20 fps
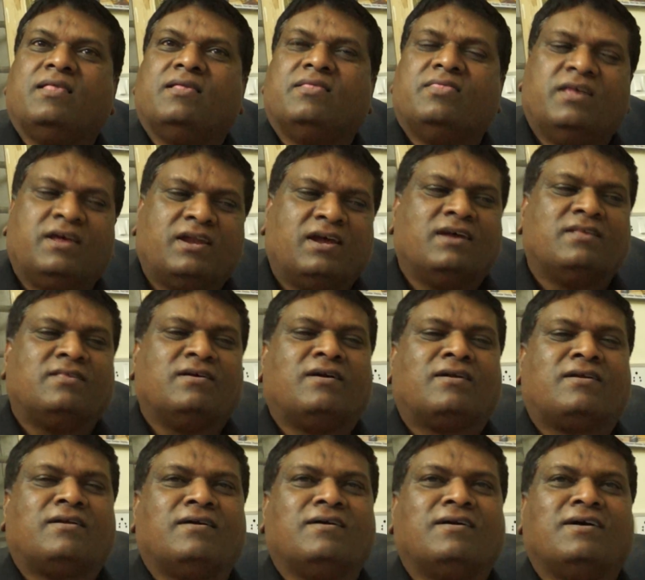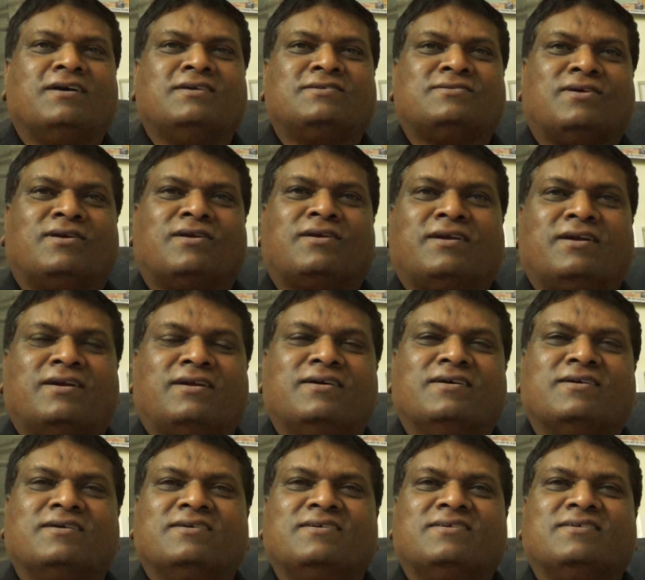Then I thought I started
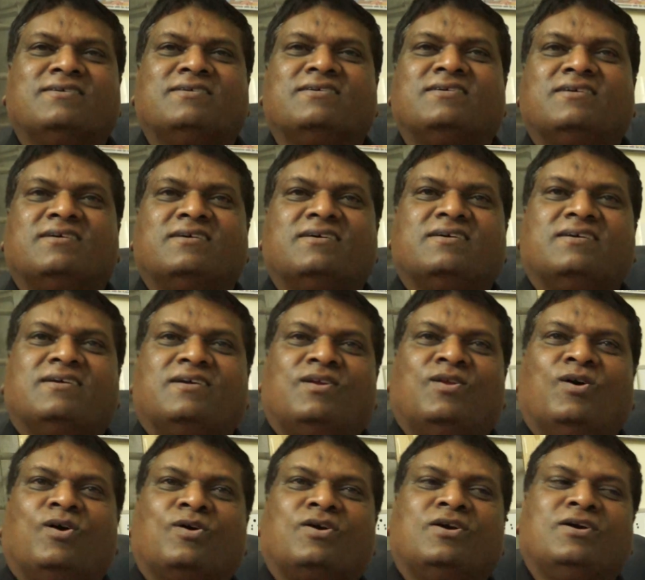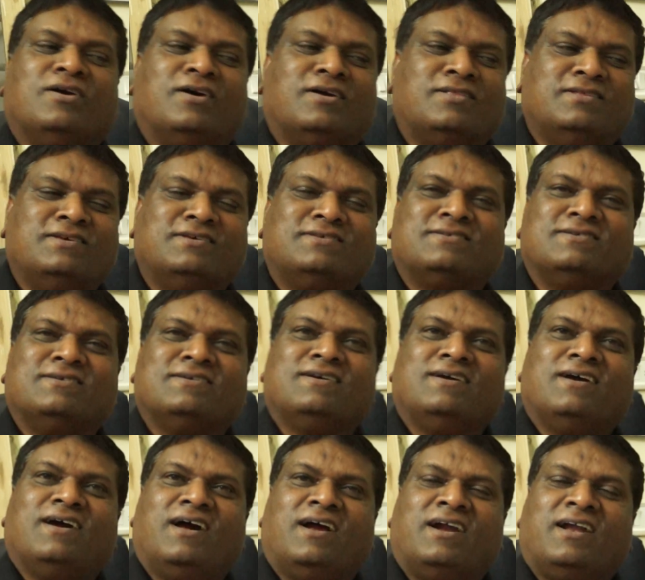logging on this
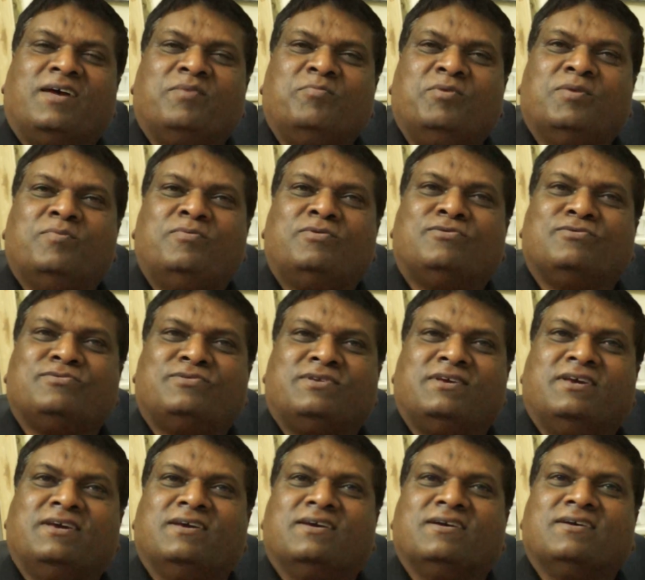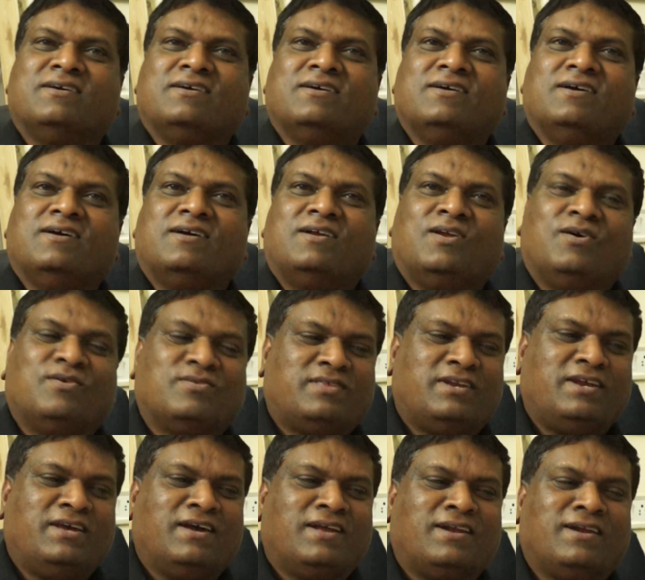and I am able to see now
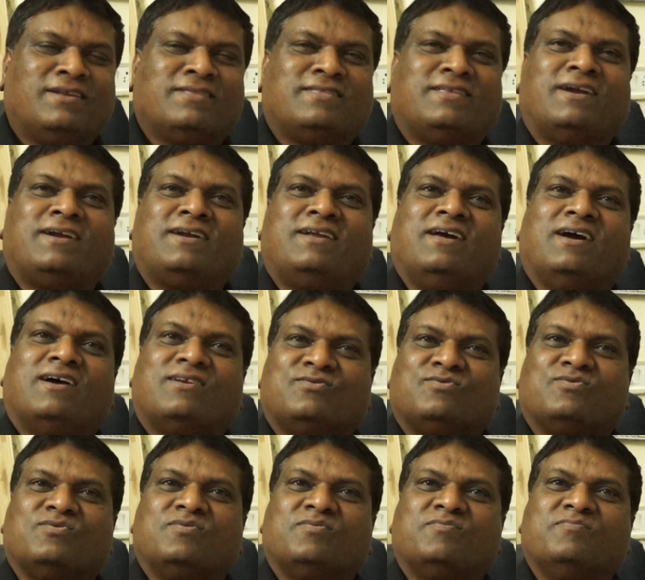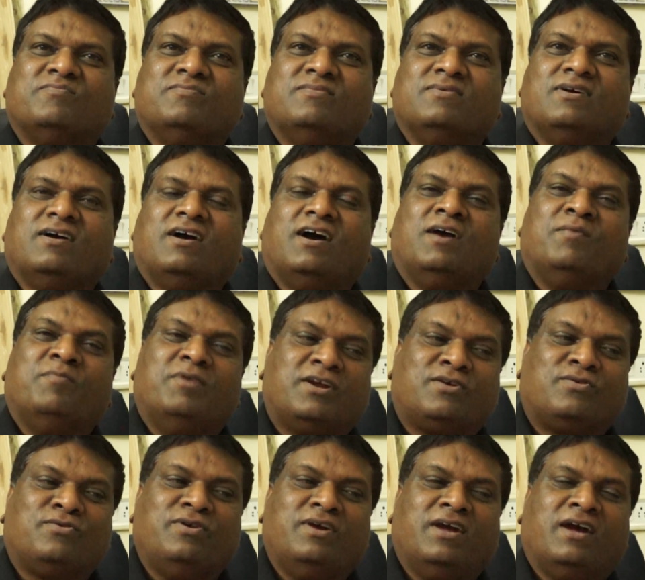330 or so. I am
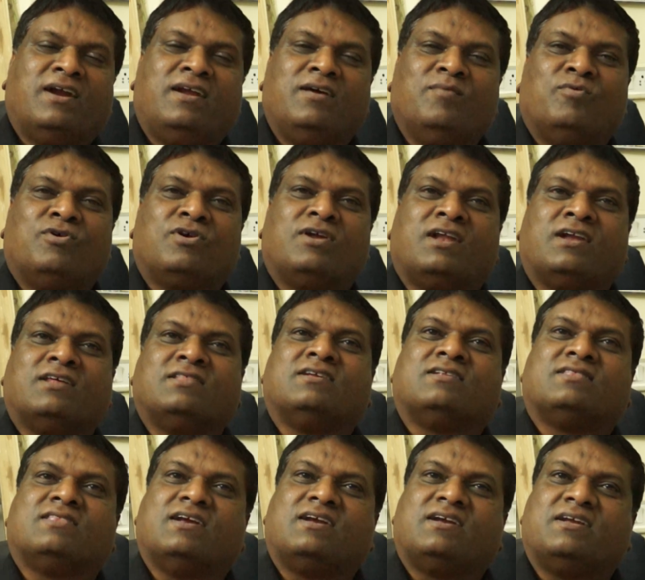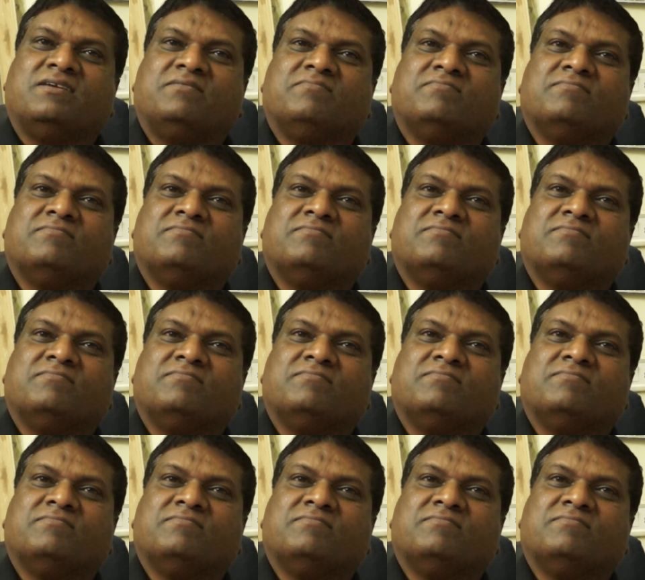yet to add about another 30.